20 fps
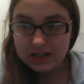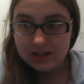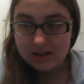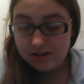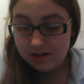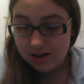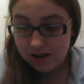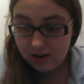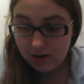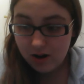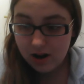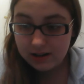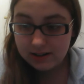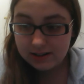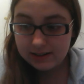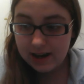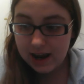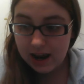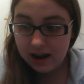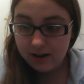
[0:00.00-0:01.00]
it
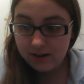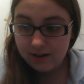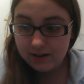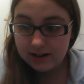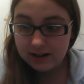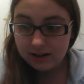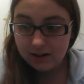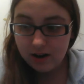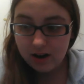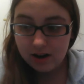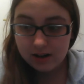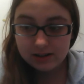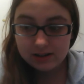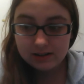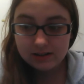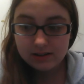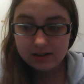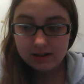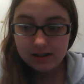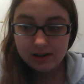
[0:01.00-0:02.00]
causes anger, and it
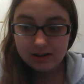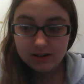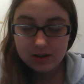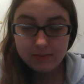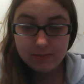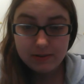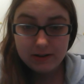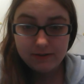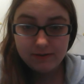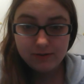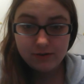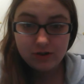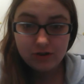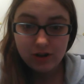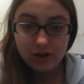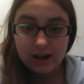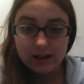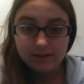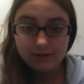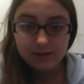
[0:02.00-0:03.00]
causes there to be
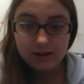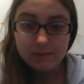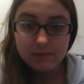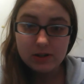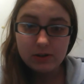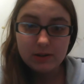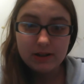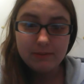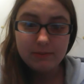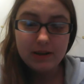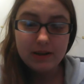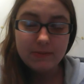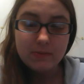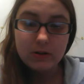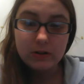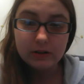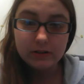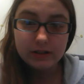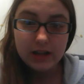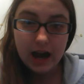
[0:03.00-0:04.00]
strife in between
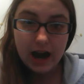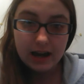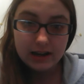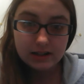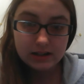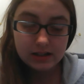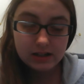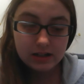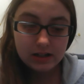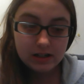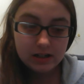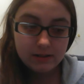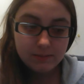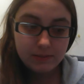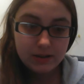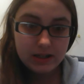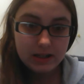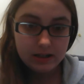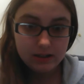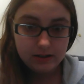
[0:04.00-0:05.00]
people, not
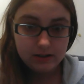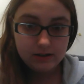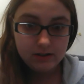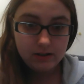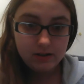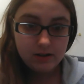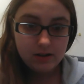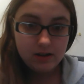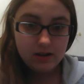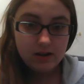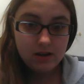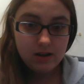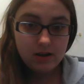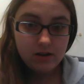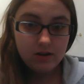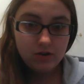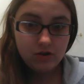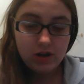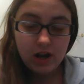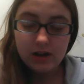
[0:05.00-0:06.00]
peace.
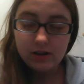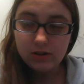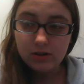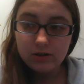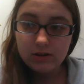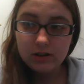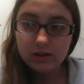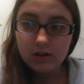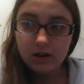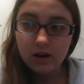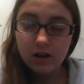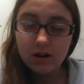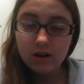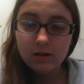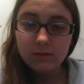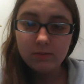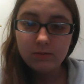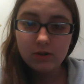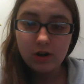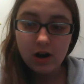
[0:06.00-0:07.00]
Gentle and
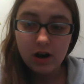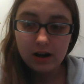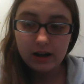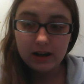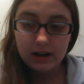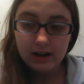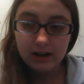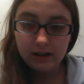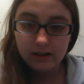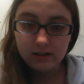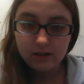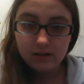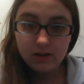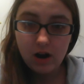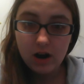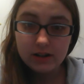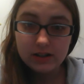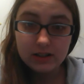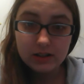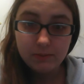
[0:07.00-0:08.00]
calm talking
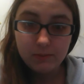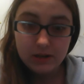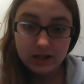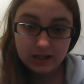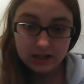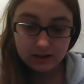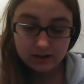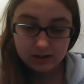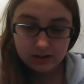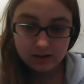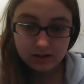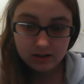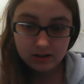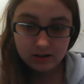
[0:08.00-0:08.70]
causes peace.